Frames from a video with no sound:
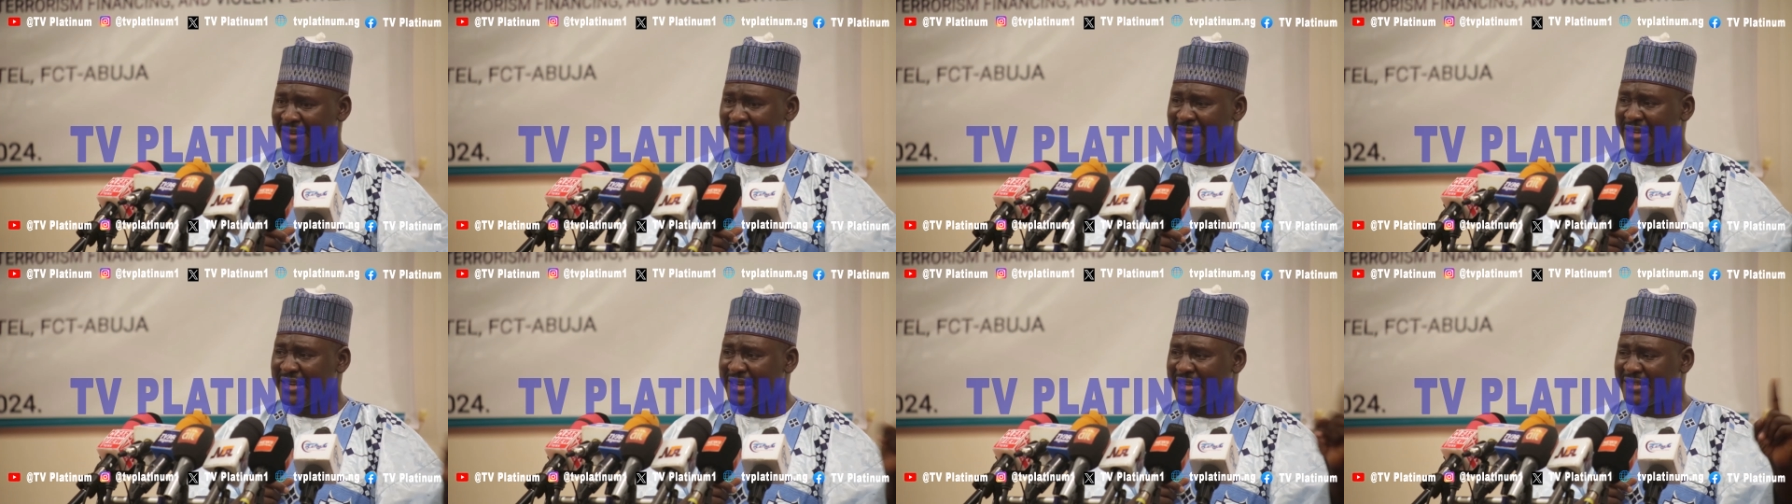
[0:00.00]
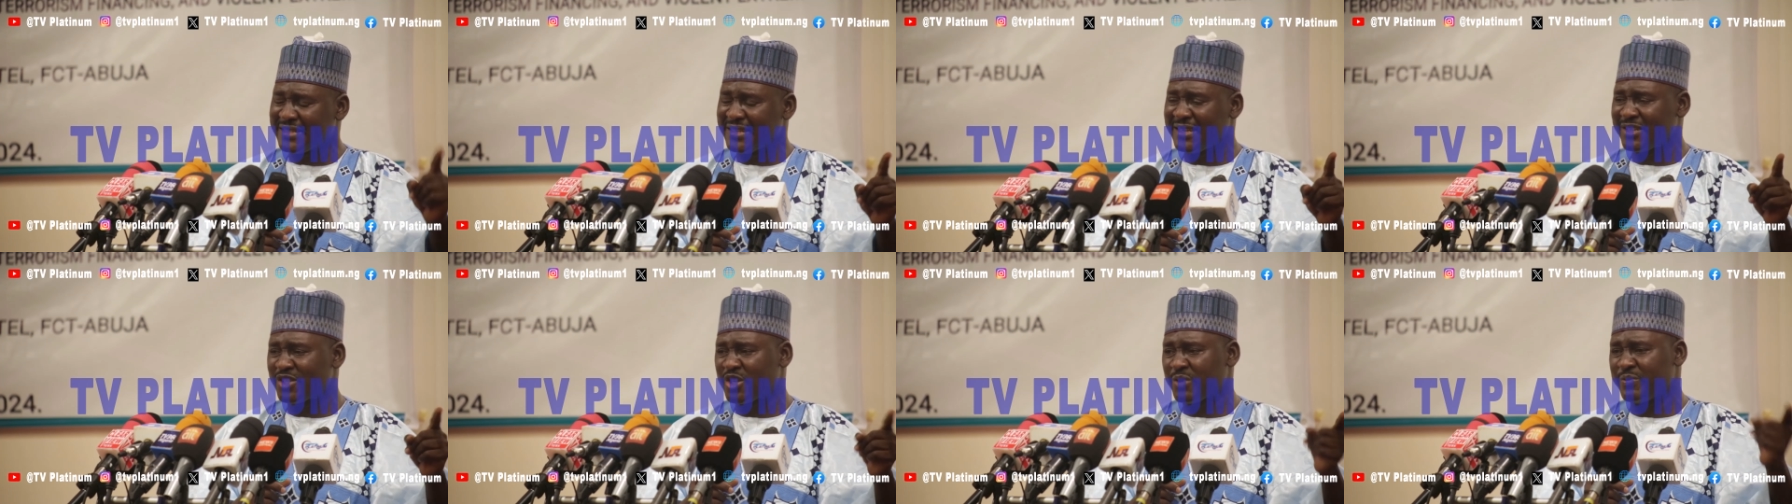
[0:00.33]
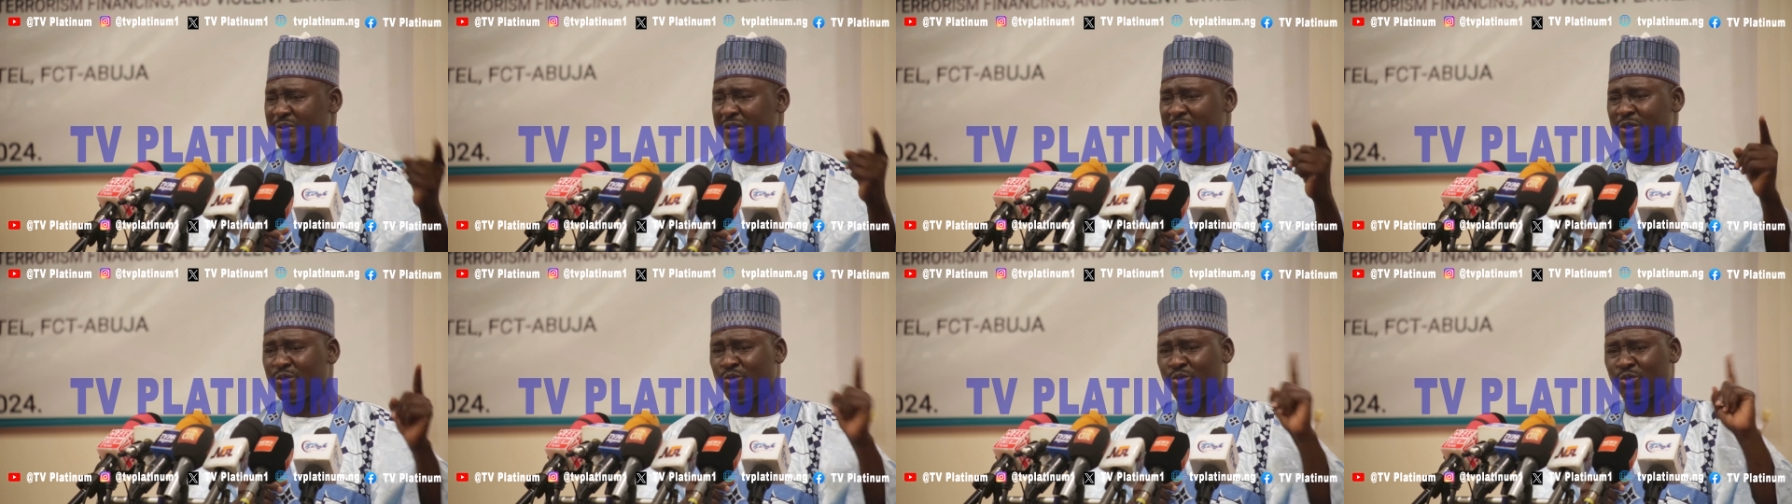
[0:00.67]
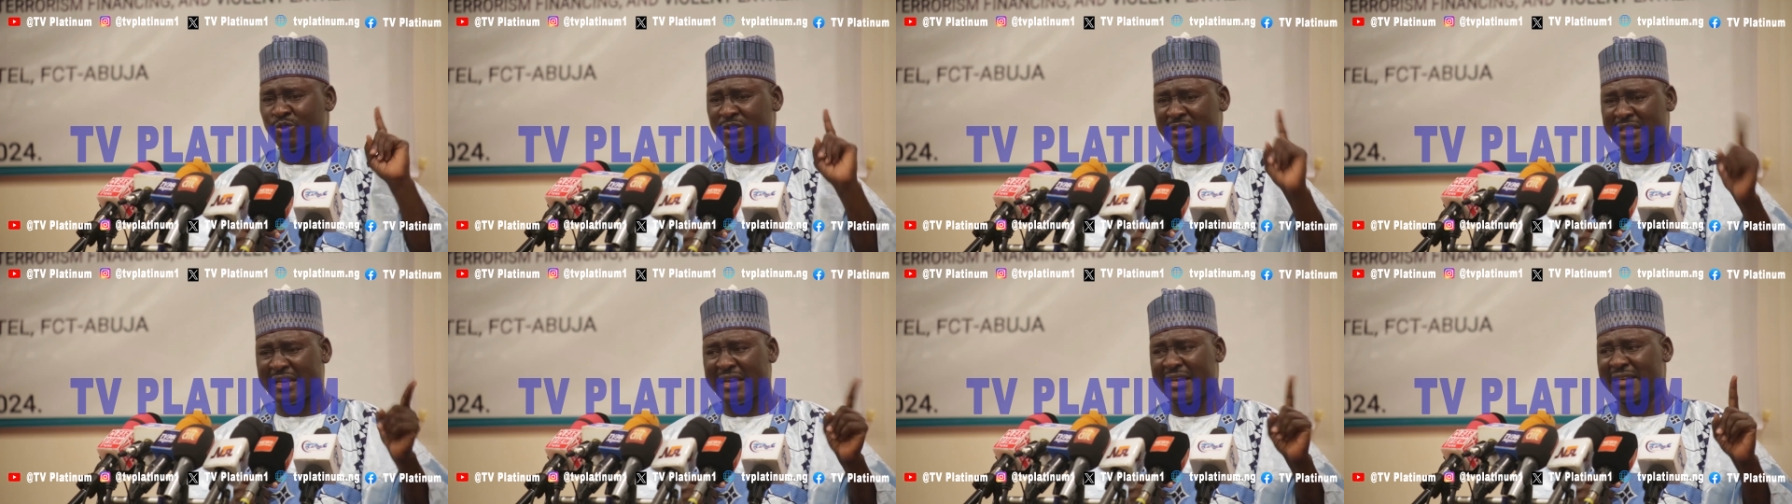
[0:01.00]
easy to be
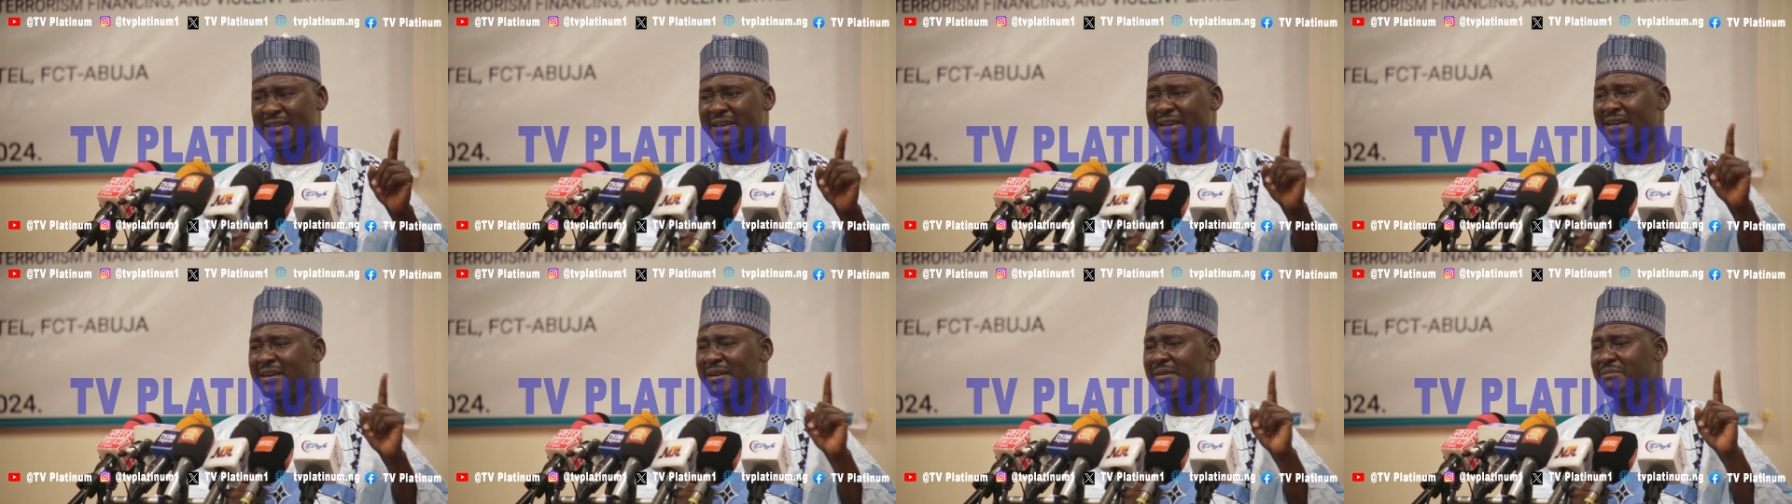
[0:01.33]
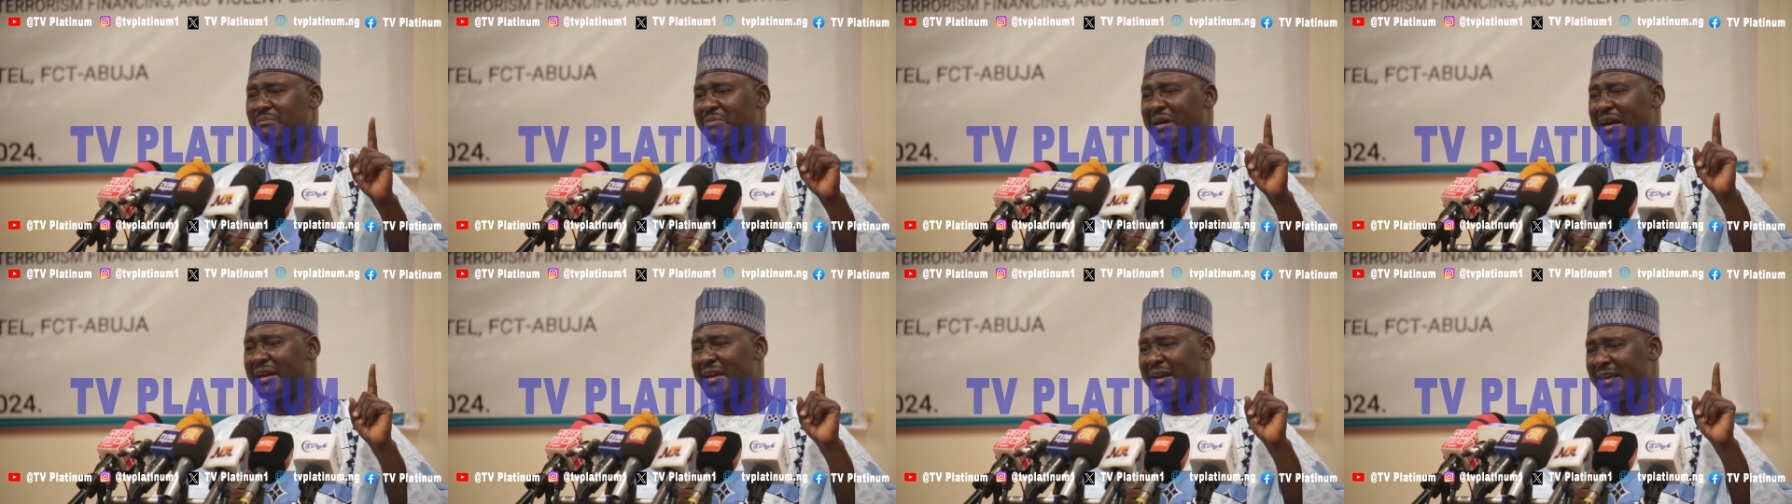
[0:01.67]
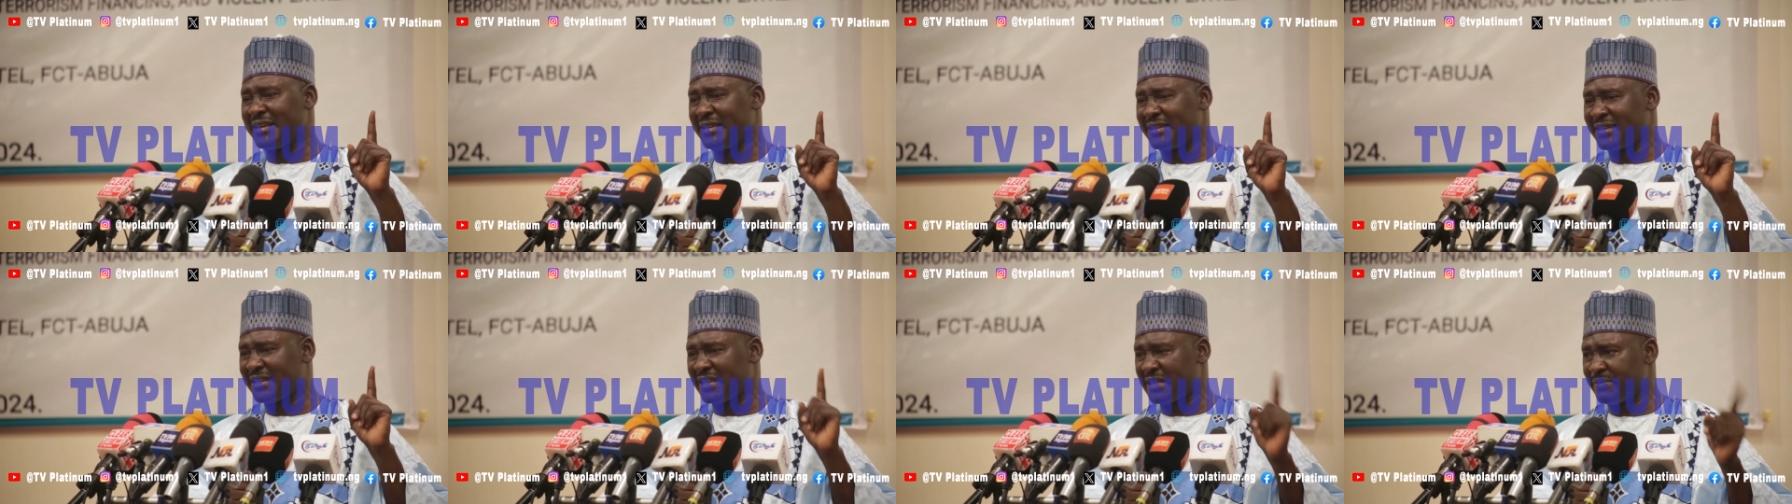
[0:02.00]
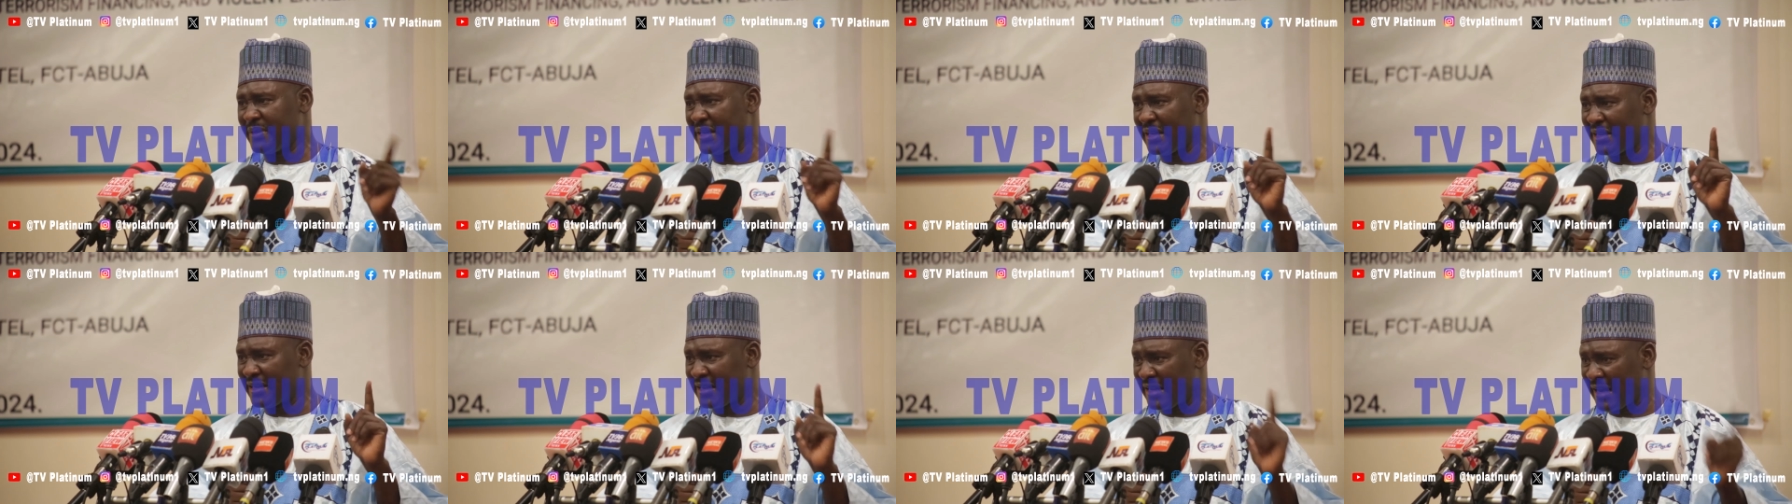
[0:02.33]
recruited by any
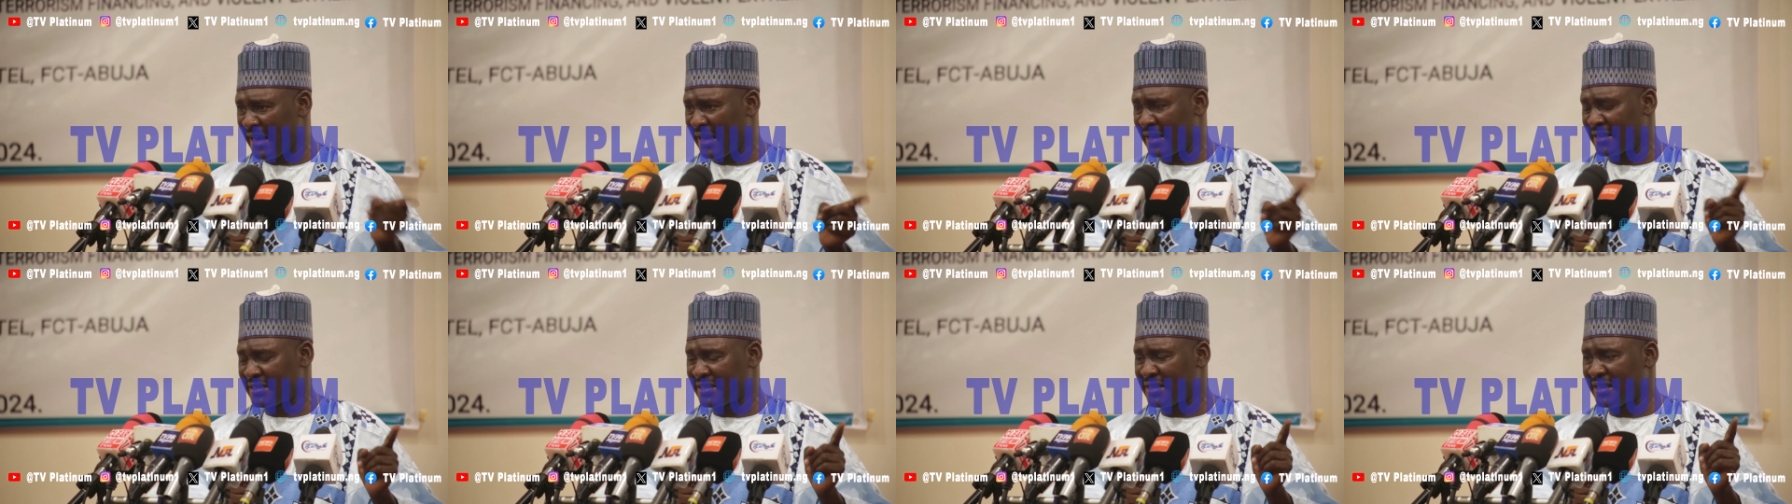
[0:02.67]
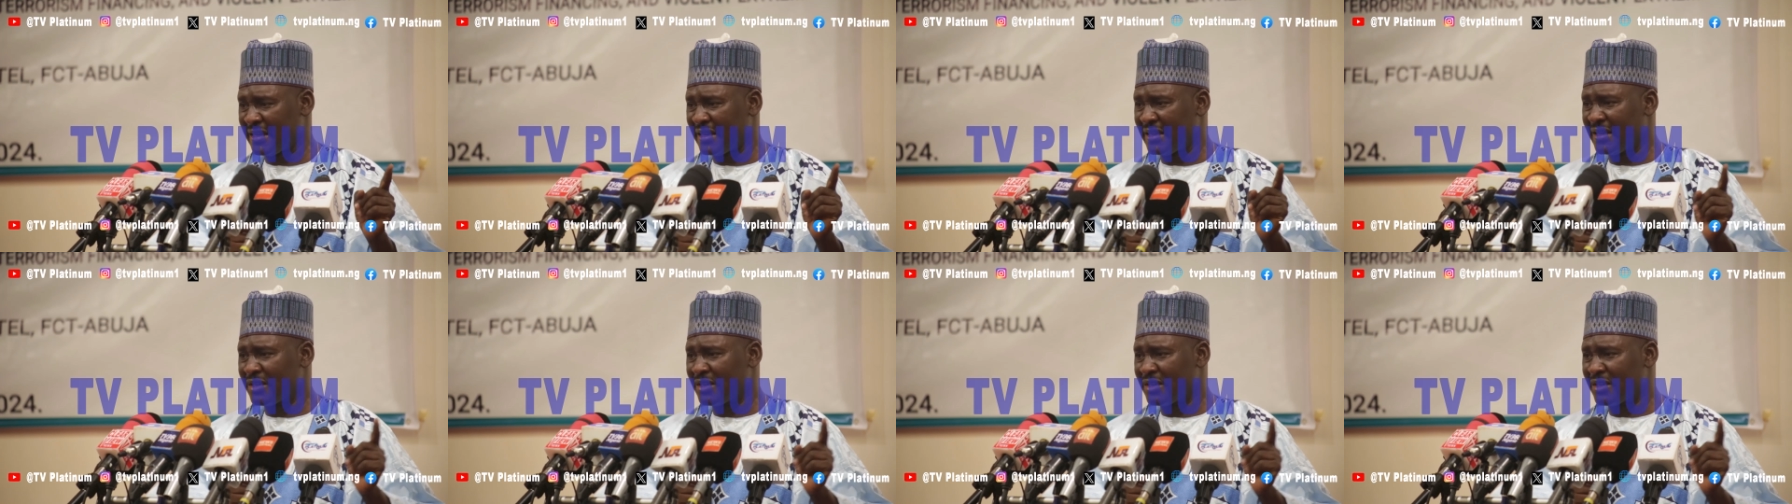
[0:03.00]
criminal gangs.